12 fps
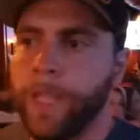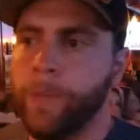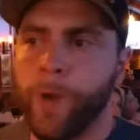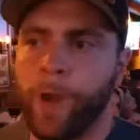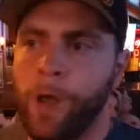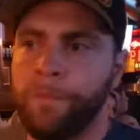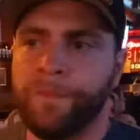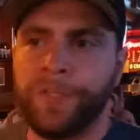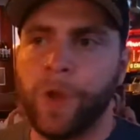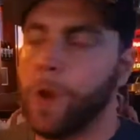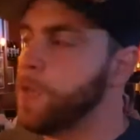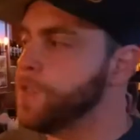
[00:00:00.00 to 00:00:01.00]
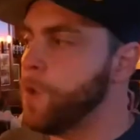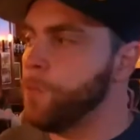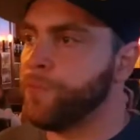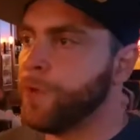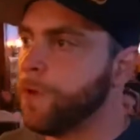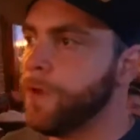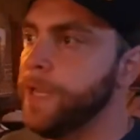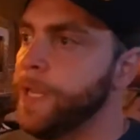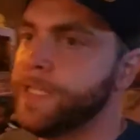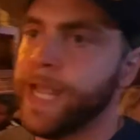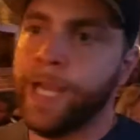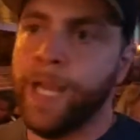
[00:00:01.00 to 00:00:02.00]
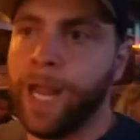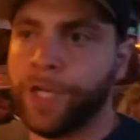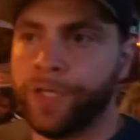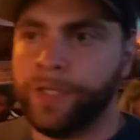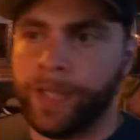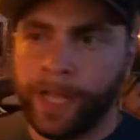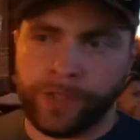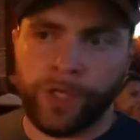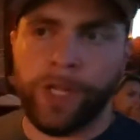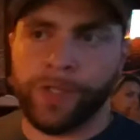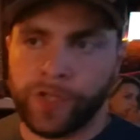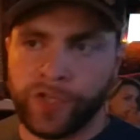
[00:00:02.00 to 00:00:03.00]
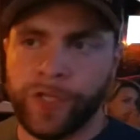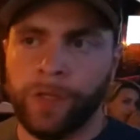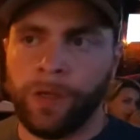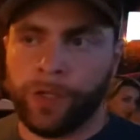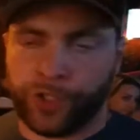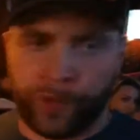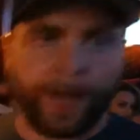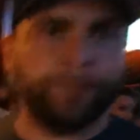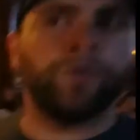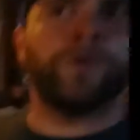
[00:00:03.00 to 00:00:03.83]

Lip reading: he went off, started his own brewery. He actually is a trained